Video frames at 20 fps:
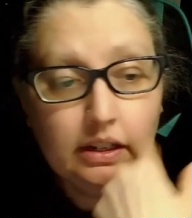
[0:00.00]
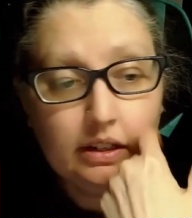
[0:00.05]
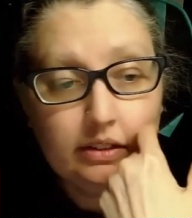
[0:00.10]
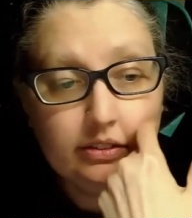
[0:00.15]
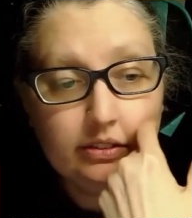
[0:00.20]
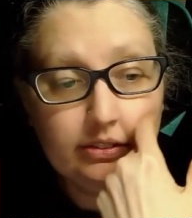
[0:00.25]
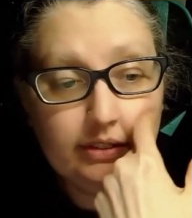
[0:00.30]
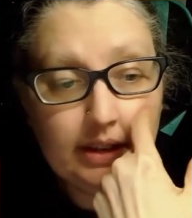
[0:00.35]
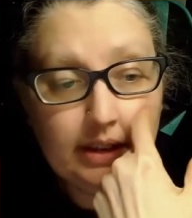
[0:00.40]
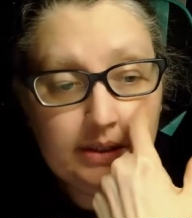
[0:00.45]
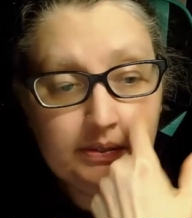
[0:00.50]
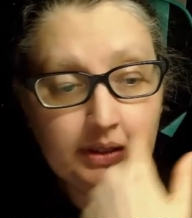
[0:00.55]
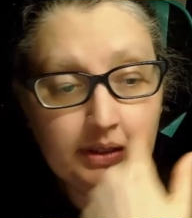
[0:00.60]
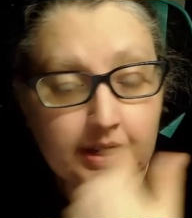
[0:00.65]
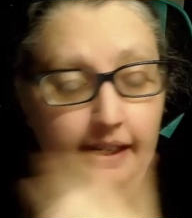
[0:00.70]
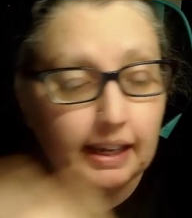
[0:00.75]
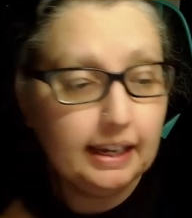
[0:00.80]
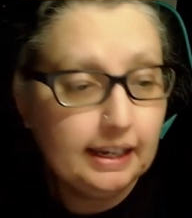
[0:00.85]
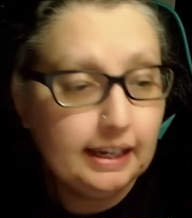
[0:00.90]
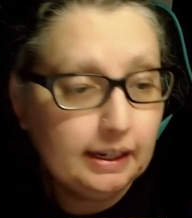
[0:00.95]
Stephen
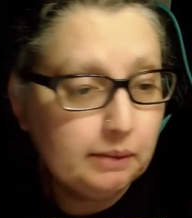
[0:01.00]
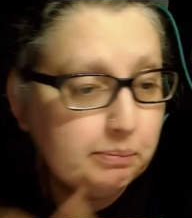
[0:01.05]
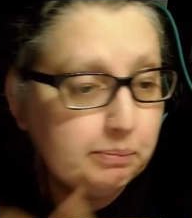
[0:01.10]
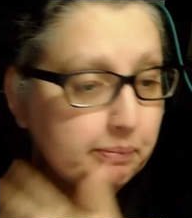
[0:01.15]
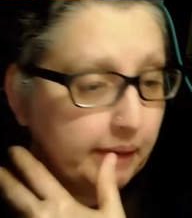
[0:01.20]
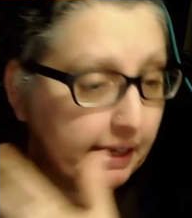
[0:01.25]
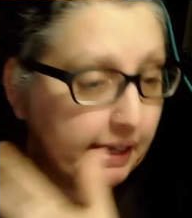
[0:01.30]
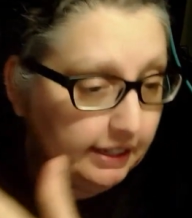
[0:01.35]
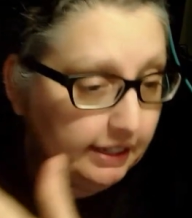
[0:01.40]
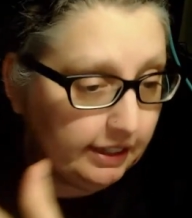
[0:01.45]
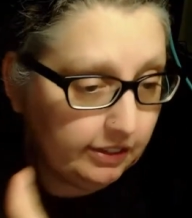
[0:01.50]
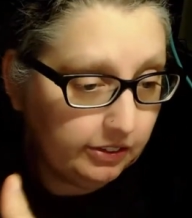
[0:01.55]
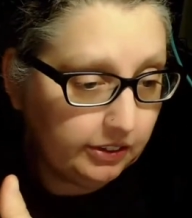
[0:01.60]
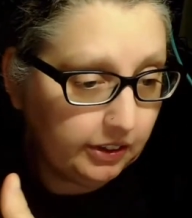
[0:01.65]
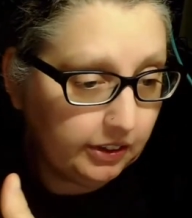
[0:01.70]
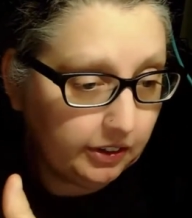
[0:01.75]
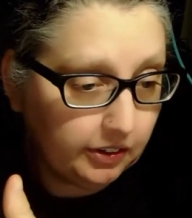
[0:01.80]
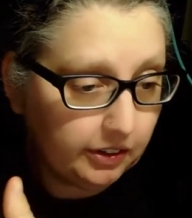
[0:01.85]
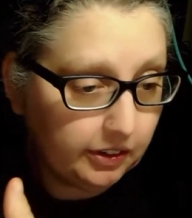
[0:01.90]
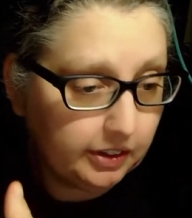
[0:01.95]
King
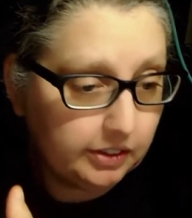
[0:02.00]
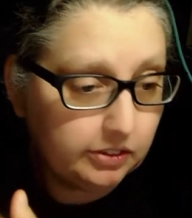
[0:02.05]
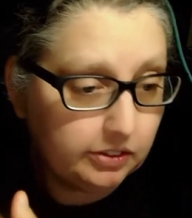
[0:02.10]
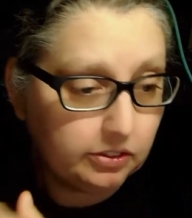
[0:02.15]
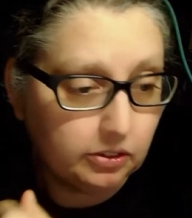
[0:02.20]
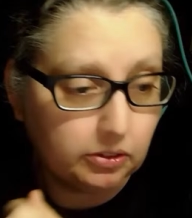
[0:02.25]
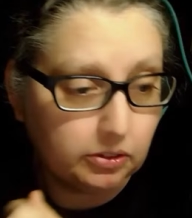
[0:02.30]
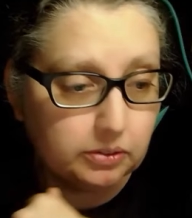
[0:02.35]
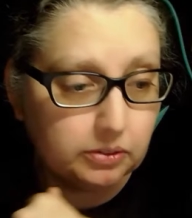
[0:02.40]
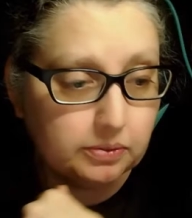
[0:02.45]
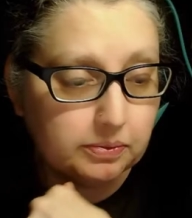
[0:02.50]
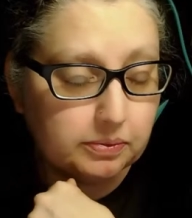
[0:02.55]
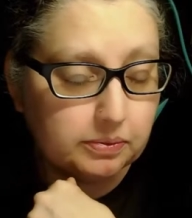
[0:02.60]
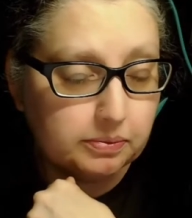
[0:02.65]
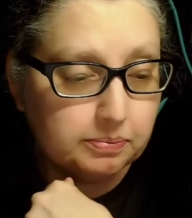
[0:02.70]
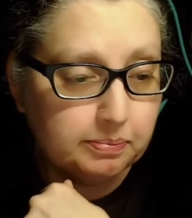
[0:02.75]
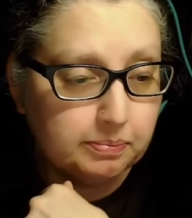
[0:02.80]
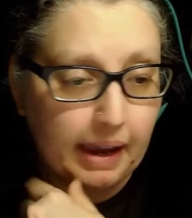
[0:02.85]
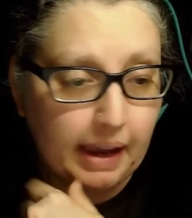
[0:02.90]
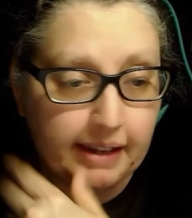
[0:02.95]
miniseries or
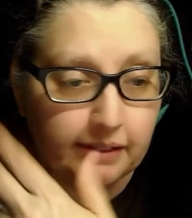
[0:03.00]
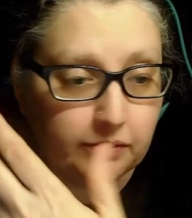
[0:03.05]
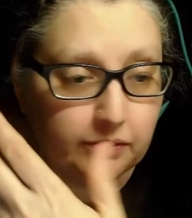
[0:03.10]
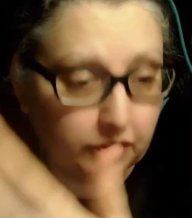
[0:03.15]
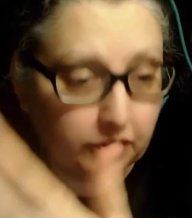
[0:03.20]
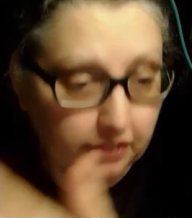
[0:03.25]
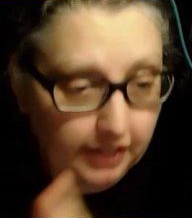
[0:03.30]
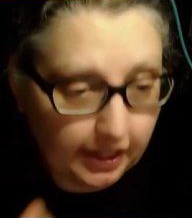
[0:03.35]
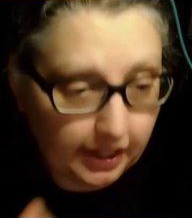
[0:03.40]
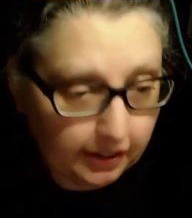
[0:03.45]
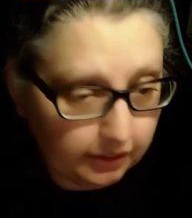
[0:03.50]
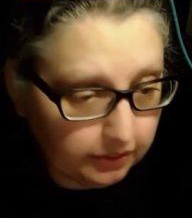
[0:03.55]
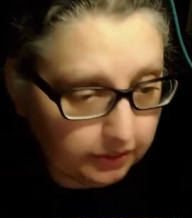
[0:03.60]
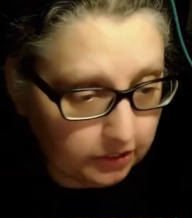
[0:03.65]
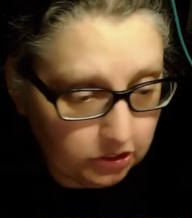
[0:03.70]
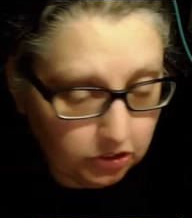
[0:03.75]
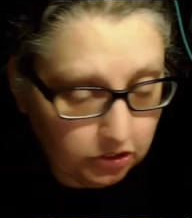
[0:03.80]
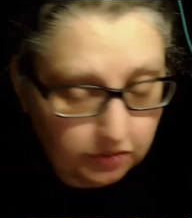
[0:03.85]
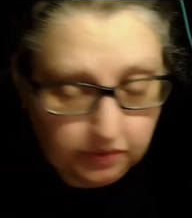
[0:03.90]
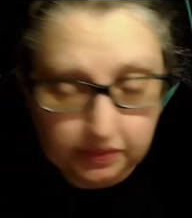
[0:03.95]
made for
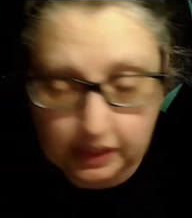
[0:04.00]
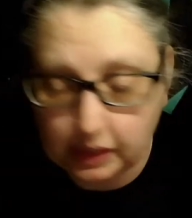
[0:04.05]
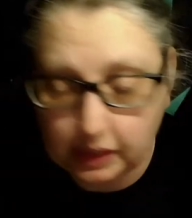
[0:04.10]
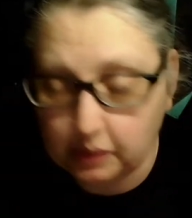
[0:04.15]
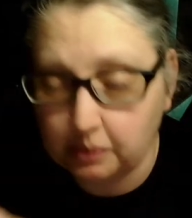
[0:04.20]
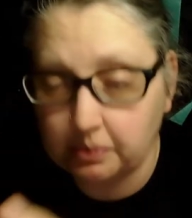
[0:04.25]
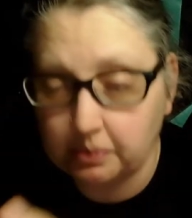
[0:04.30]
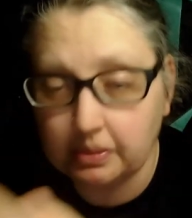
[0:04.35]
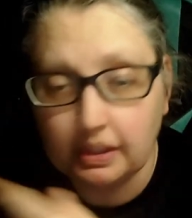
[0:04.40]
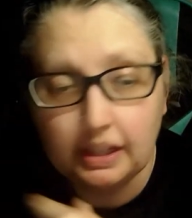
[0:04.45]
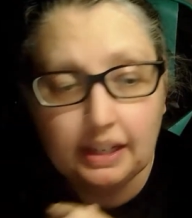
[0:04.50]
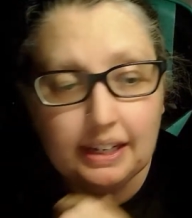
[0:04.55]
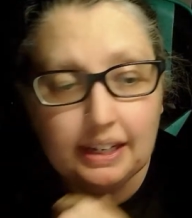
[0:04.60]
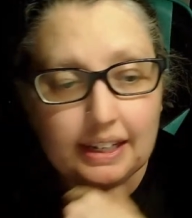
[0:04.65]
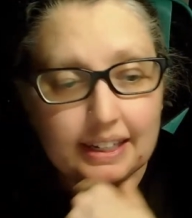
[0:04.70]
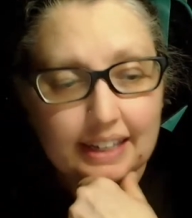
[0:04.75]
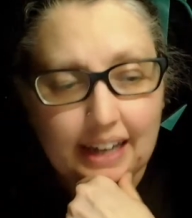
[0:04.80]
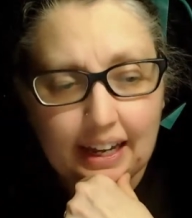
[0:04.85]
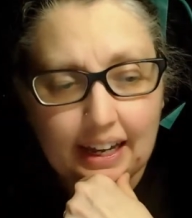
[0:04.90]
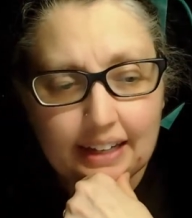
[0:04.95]
television films
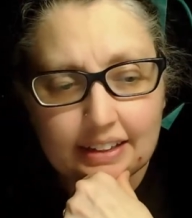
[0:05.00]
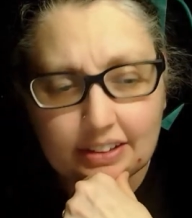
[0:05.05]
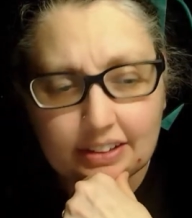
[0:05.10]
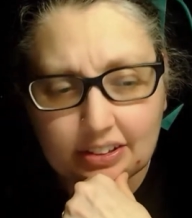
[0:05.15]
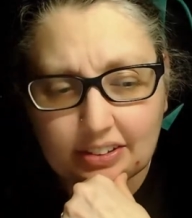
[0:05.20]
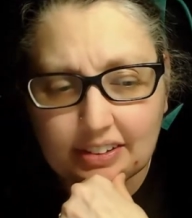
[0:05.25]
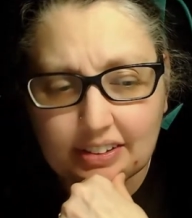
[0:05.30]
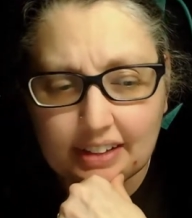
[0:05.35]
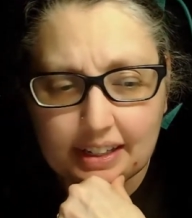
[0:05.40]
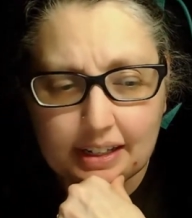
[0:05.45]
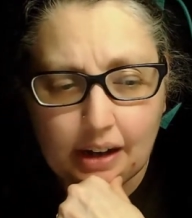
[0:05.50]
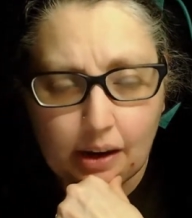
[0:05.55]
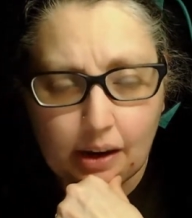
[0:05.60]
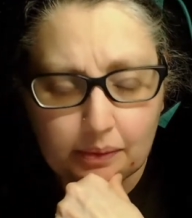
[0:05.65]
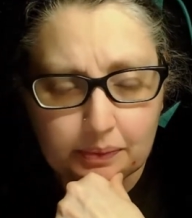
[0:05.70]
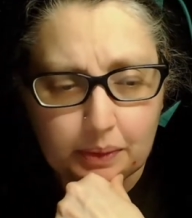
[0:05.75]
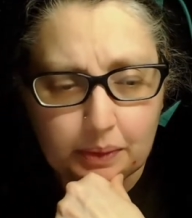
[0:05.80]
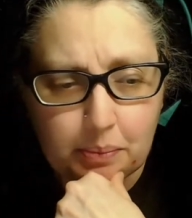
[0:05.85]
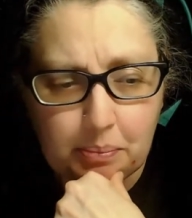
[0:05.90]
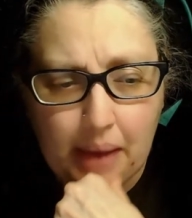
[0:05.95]
kind of slid
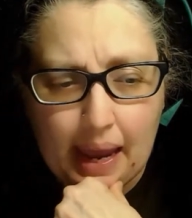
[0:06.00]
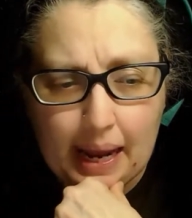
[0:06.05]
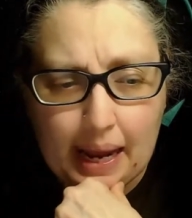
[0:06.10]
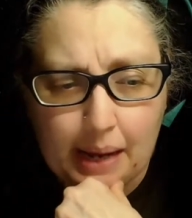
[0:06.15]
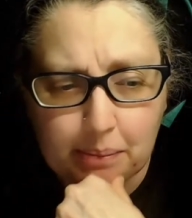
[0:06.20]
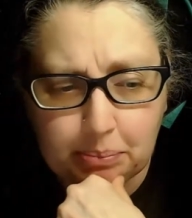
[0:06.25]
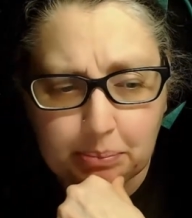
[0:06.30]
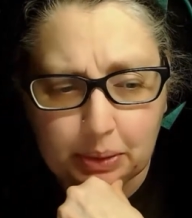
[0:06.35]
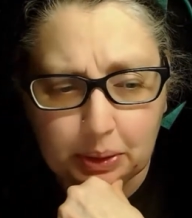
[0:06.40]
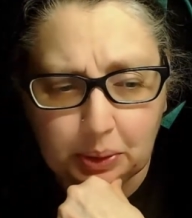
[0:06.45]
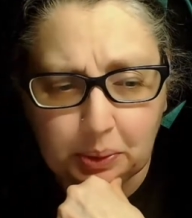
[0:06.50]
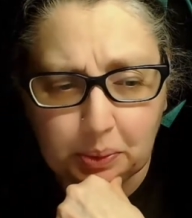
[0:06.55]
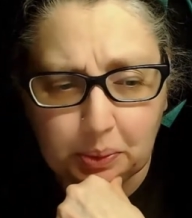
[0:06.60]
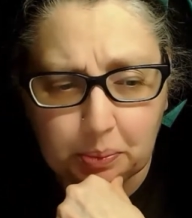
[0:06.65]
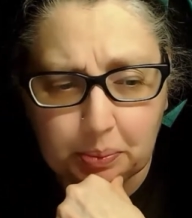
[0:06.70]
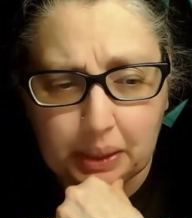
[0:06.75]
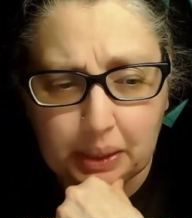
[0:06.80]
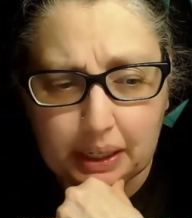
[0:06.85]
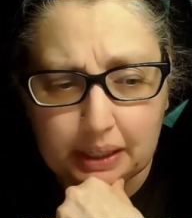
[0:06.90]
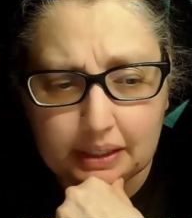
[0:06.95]
off the map a little
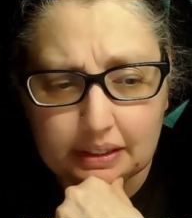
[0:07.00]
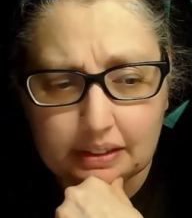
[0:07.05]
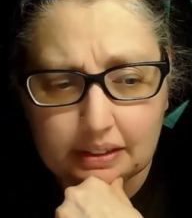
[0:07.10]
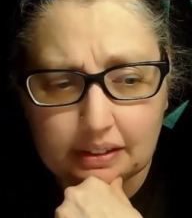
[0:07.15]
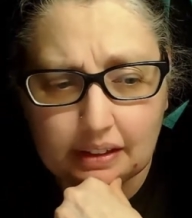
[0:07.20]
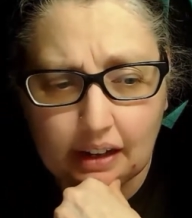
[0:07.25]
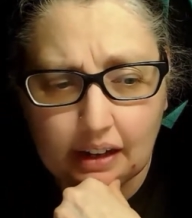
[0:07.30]
bit,